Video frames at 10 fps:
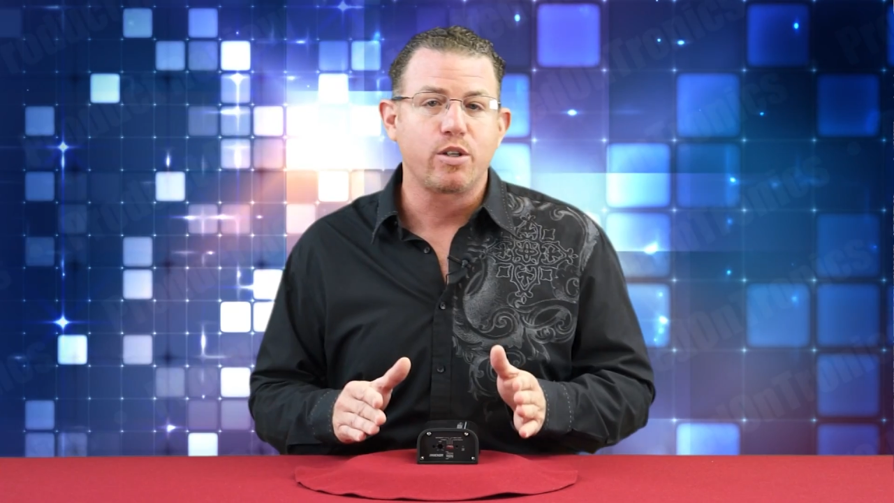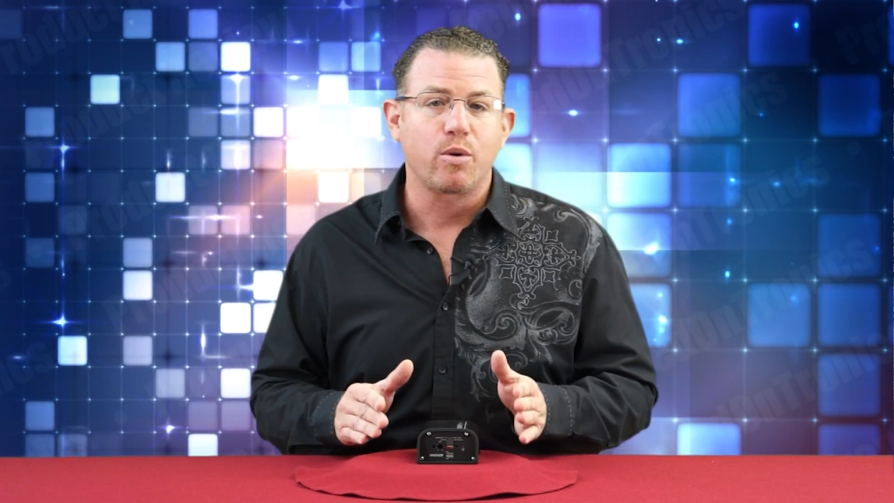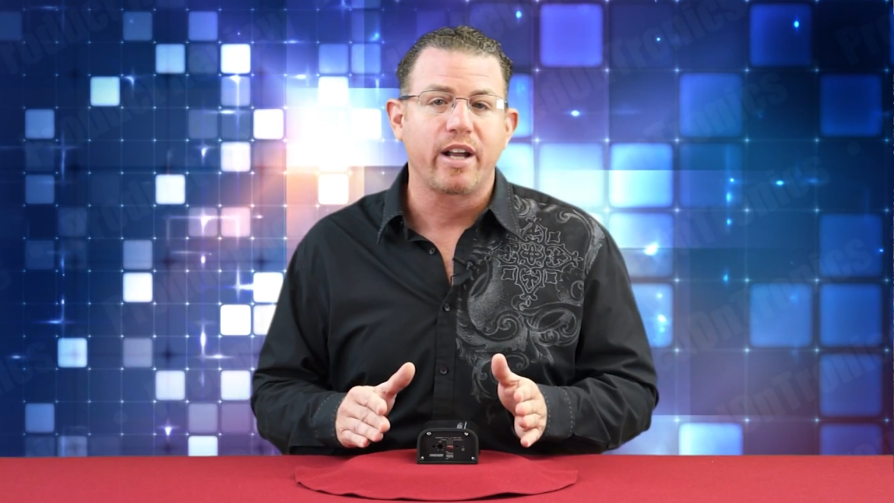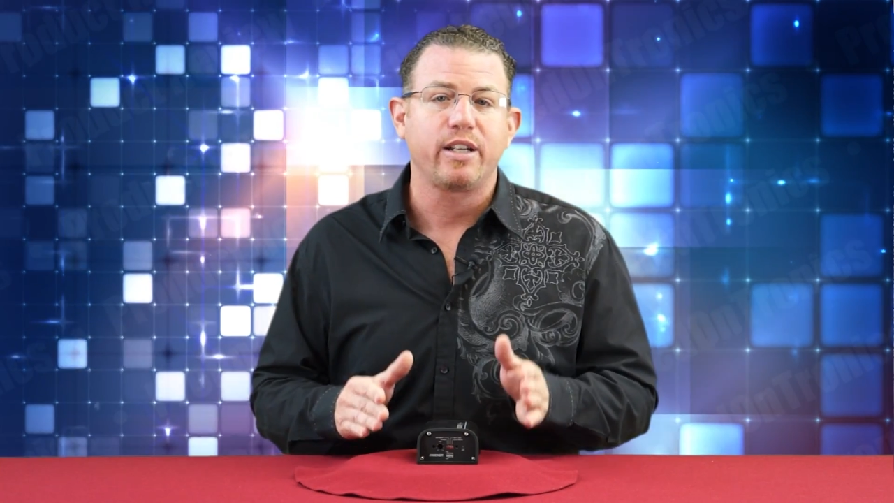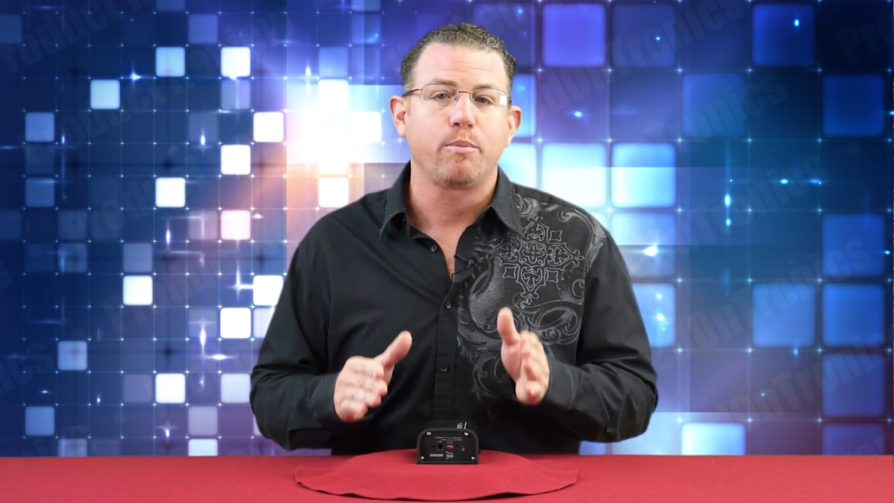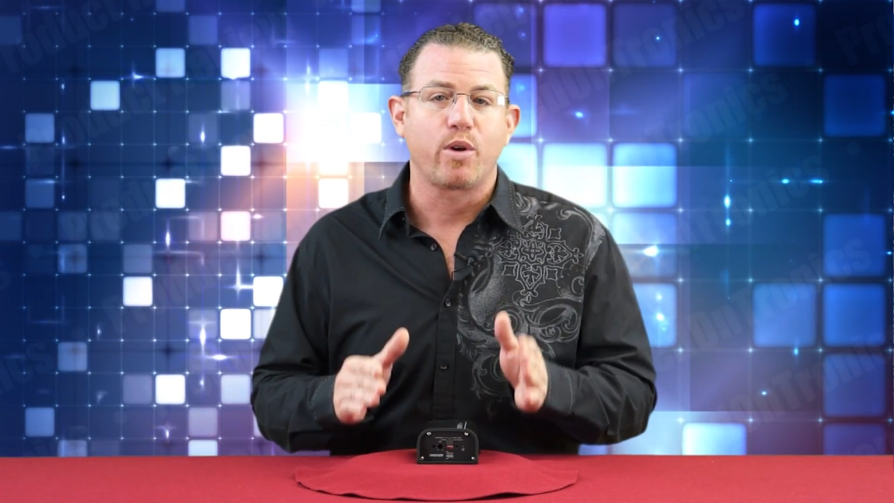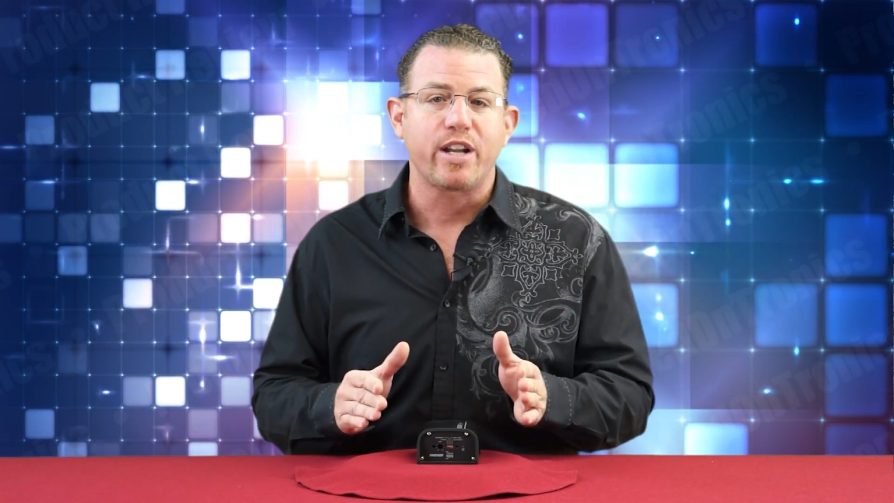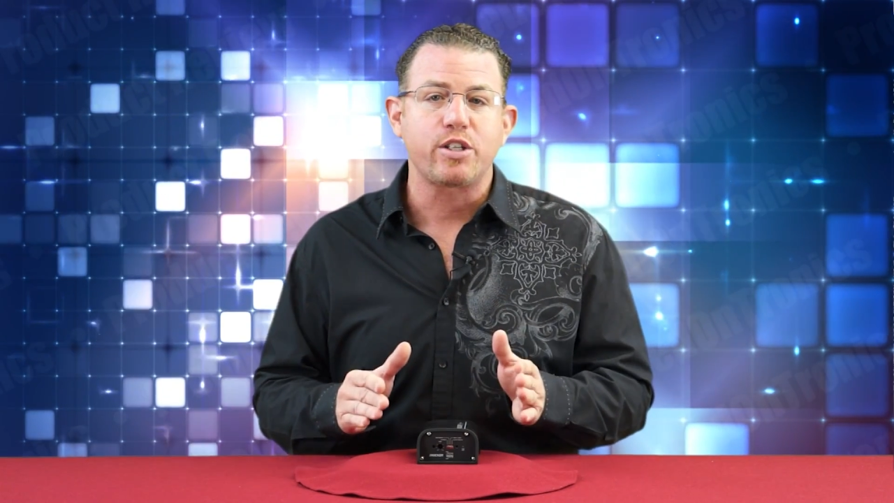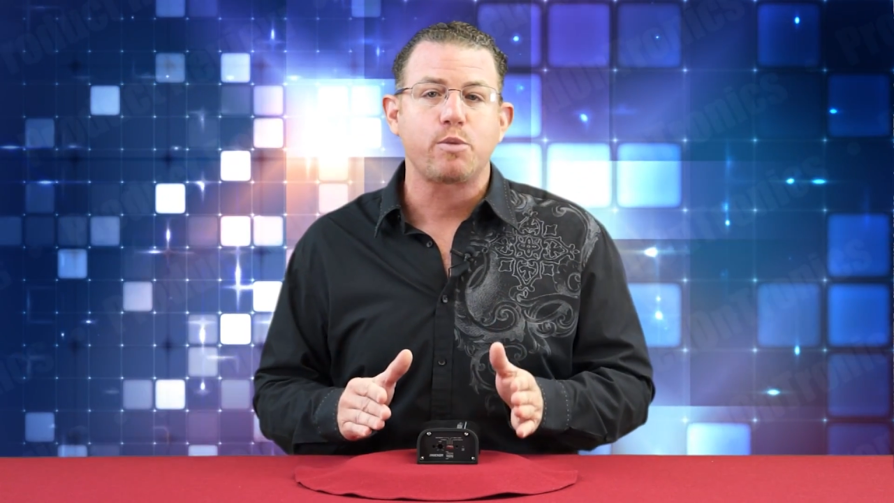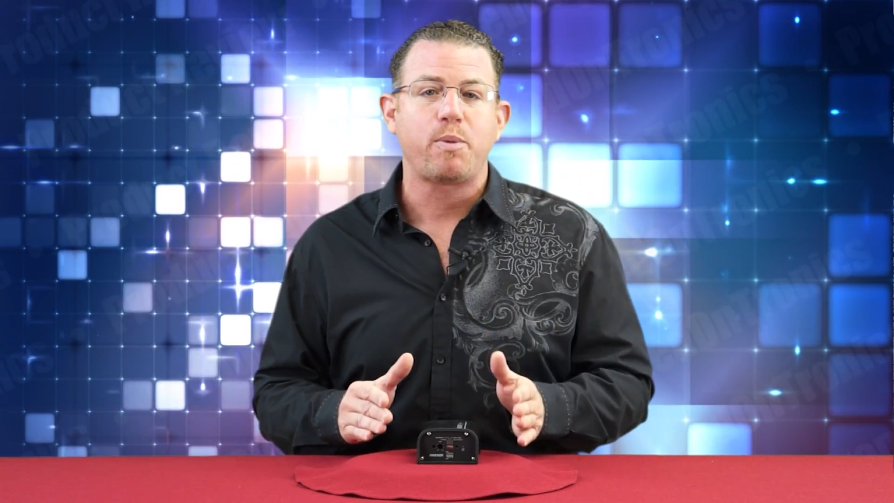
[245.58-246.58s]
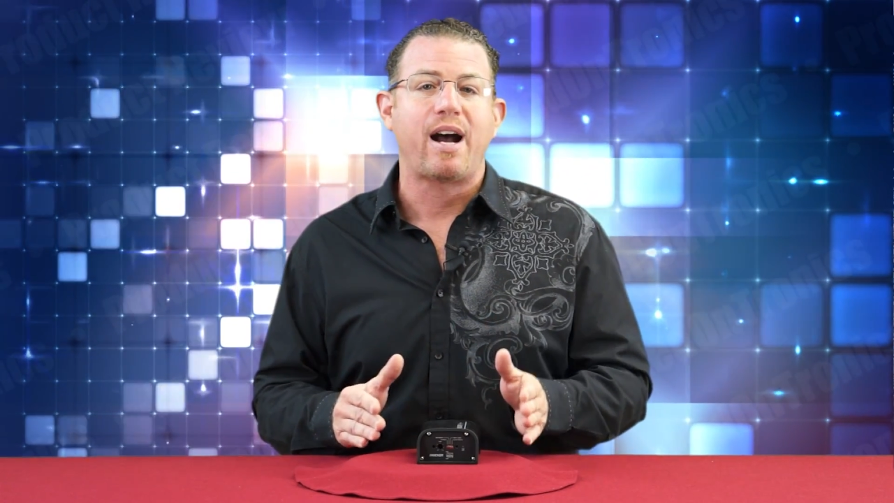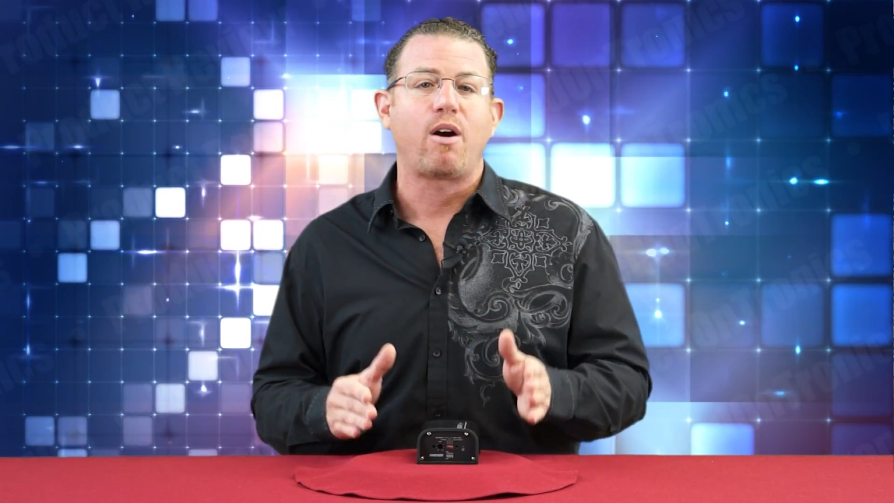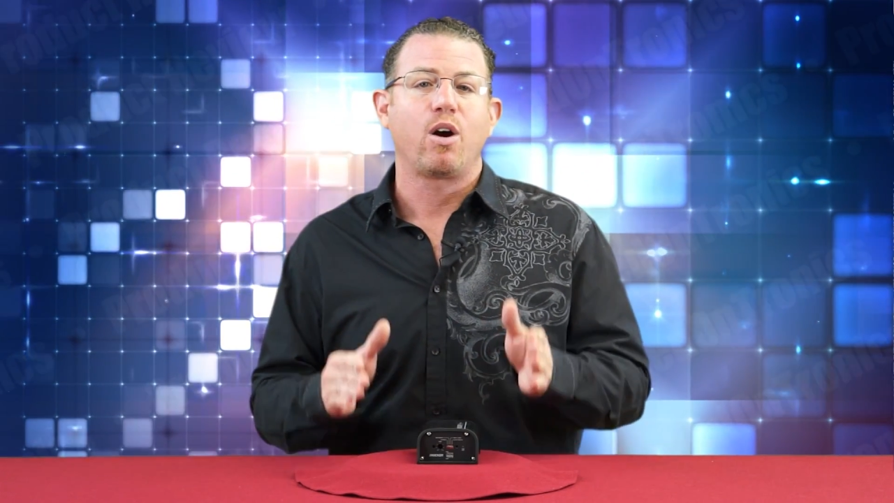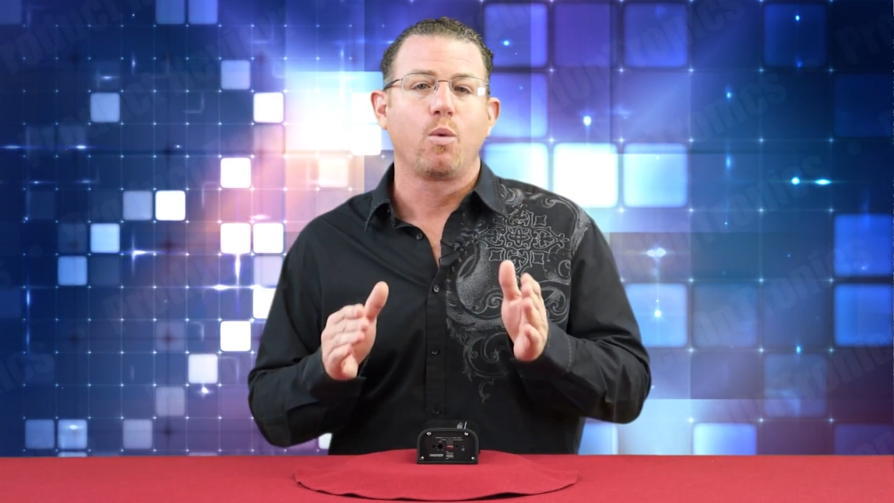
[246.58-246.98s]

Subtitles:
directing precious power